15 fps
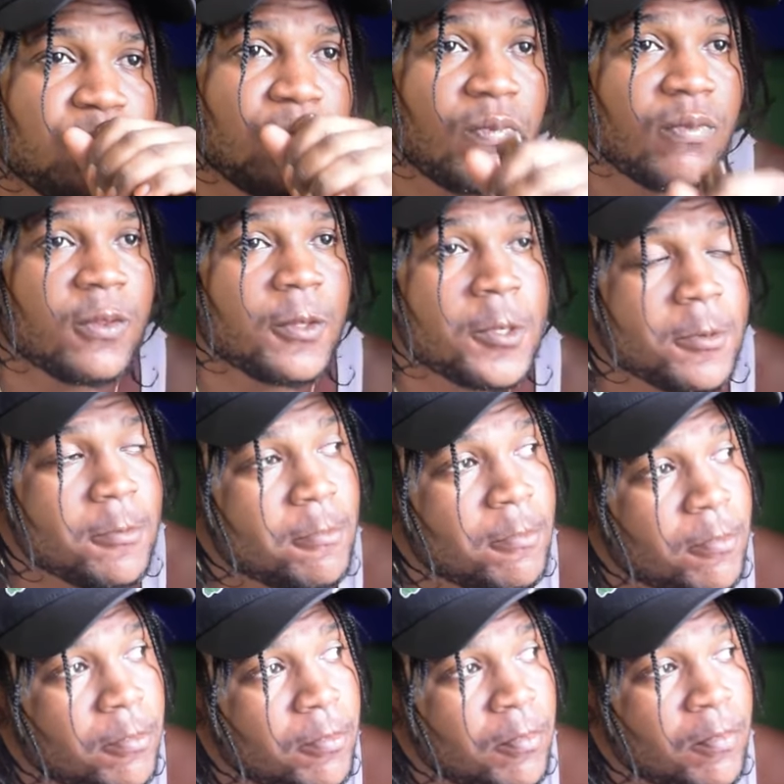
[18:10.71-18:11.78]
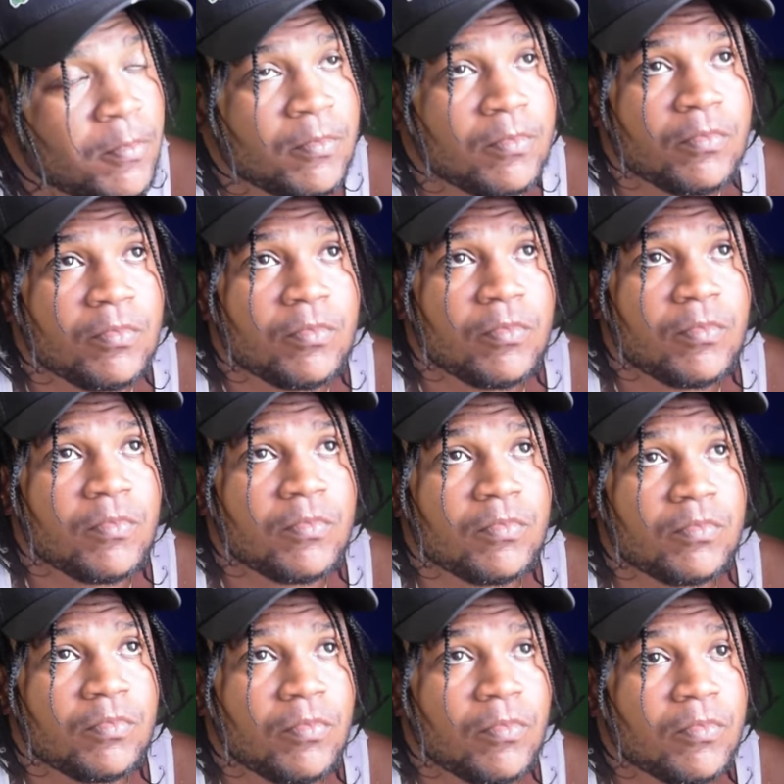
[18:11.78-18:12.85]
If, if you if, if you had the
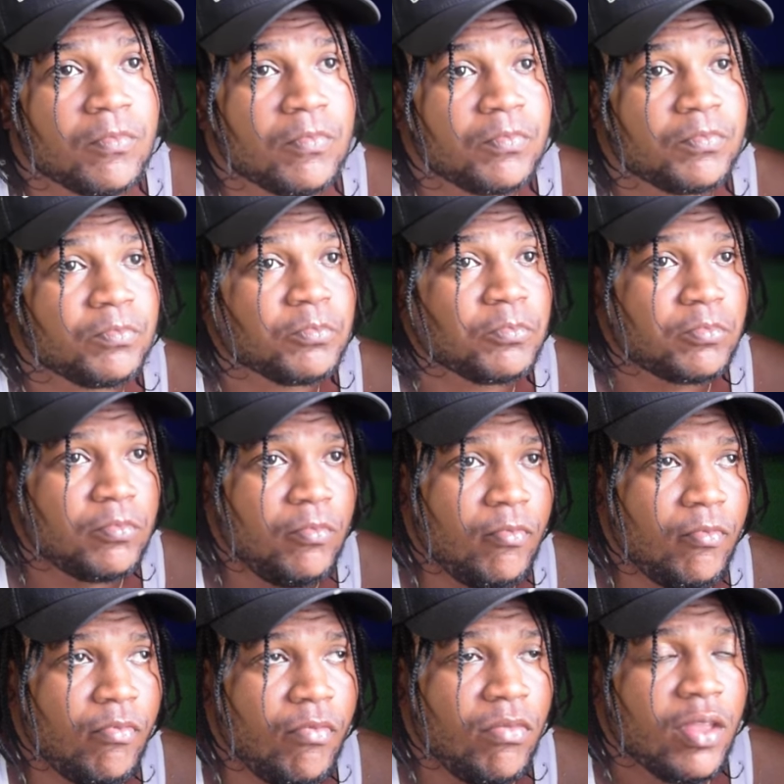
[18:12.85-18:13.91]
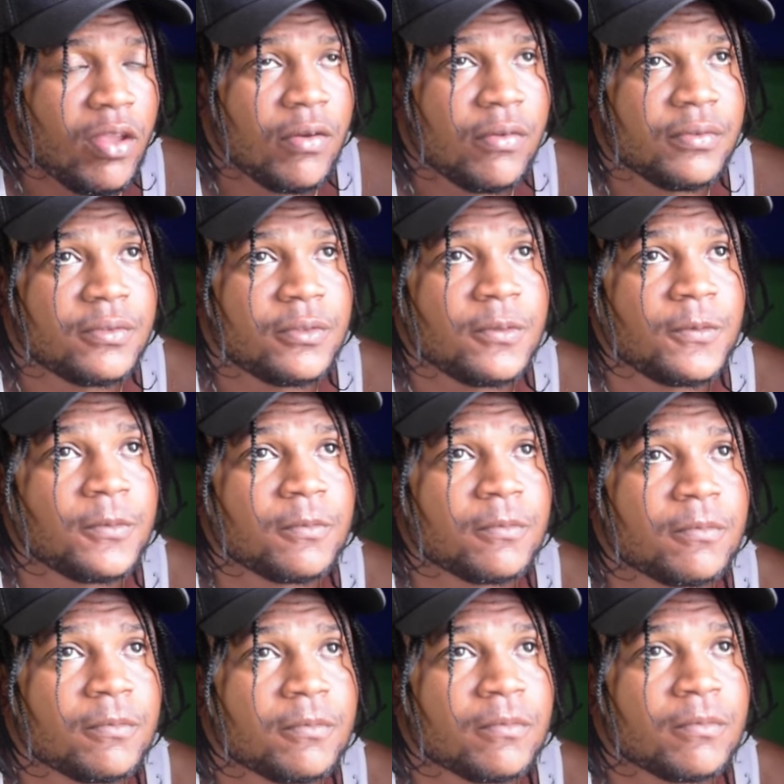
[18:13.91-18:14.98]
power and the money still, what would you do
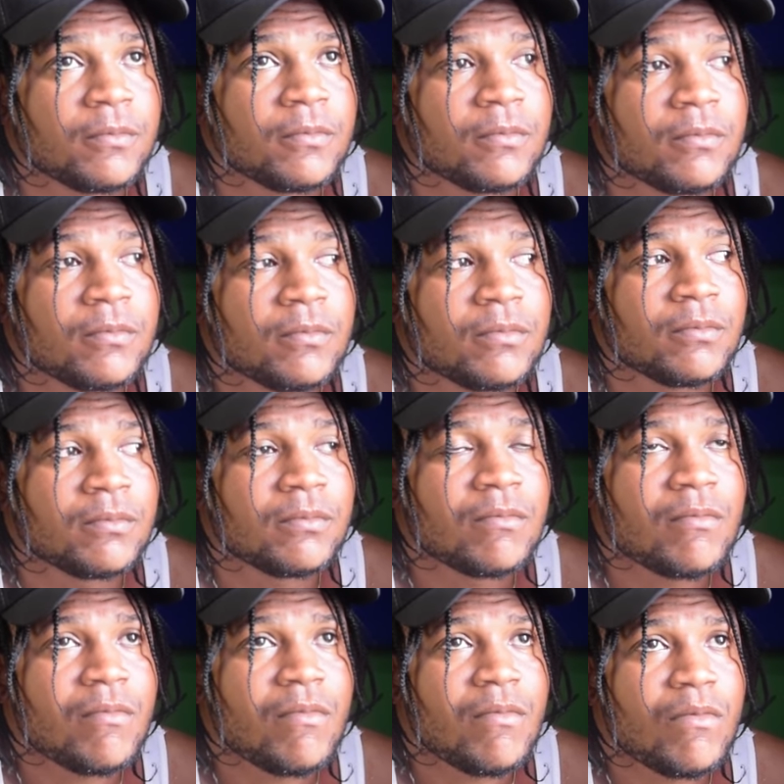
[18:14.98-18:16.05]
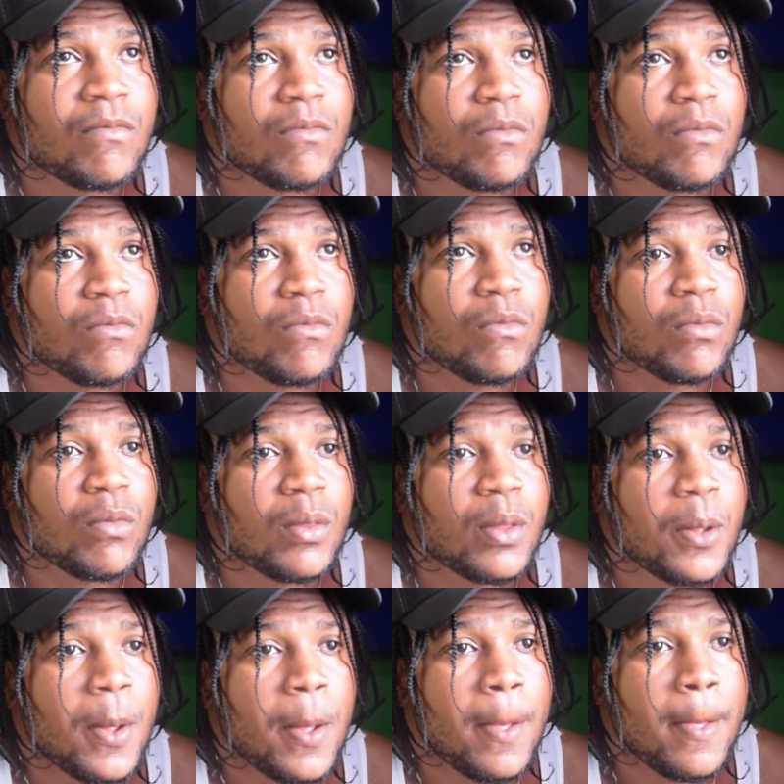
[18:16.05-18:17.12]
for the youths on the
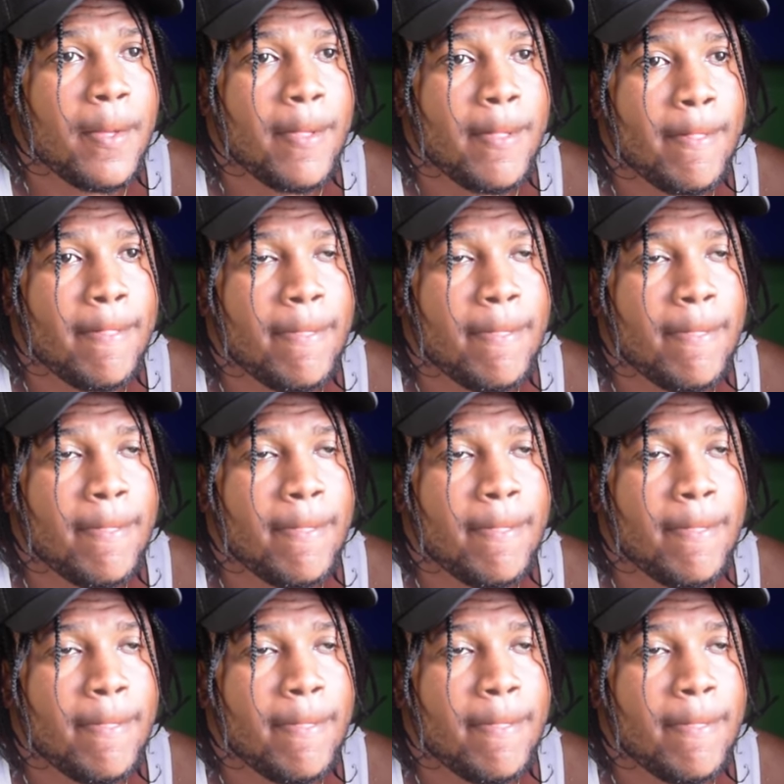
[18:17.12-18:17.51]
streets right now?